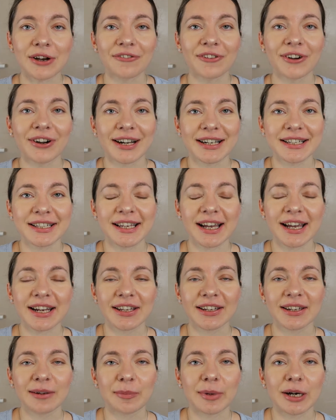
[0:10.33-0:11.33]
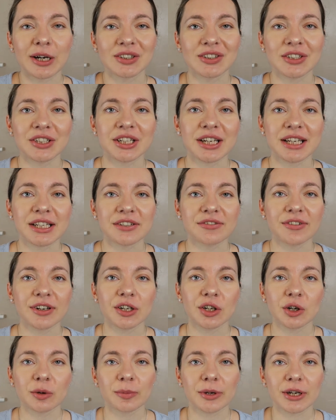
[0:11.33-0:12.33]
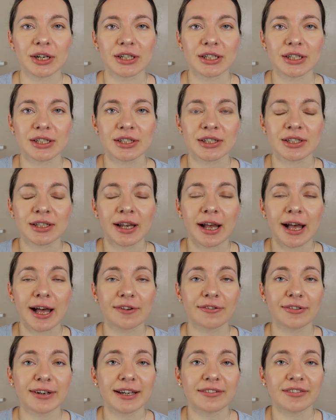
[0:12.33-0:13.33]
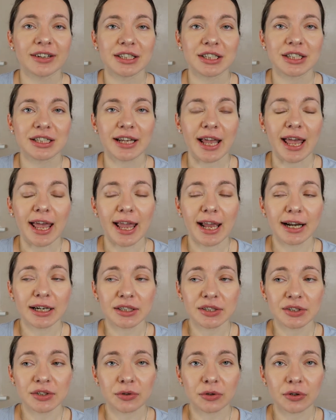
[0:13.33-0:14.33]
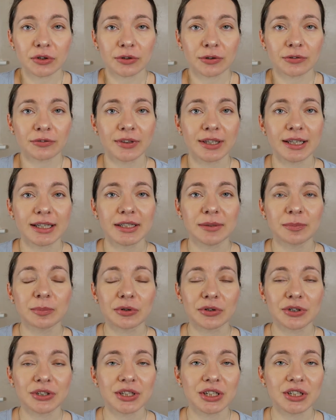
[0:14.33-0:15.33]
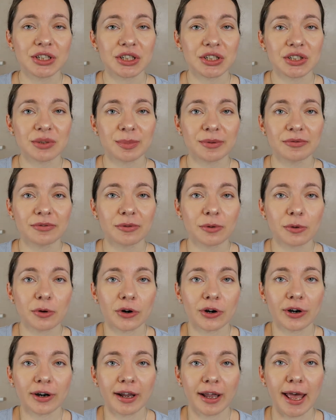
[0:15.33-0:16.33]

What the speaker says: I'm very excited about today's video because I've never did any sort of these procedures before,